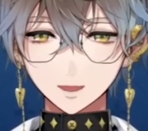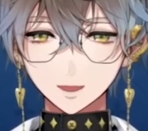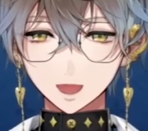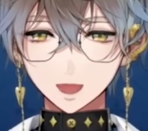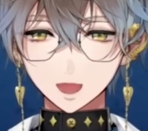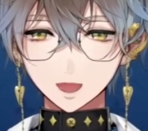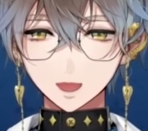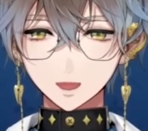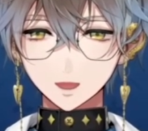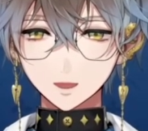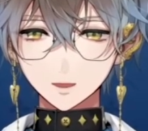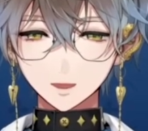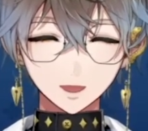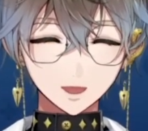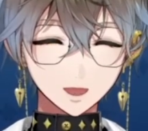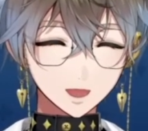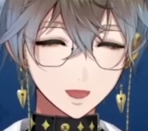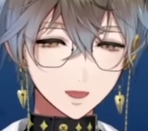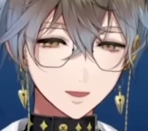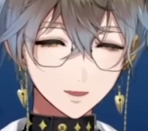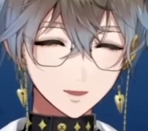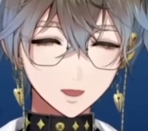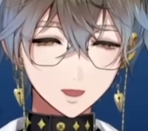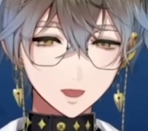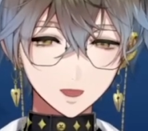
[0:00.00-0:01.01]
I don't know, they kind of
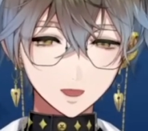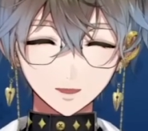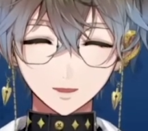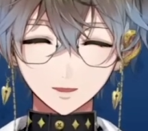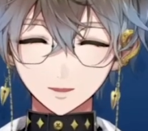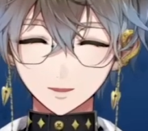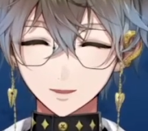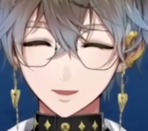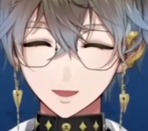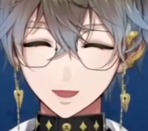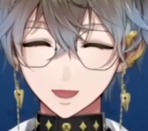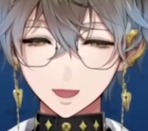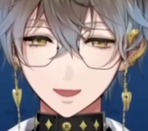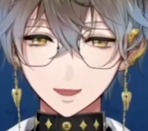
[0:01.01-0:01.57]
suck, don't they?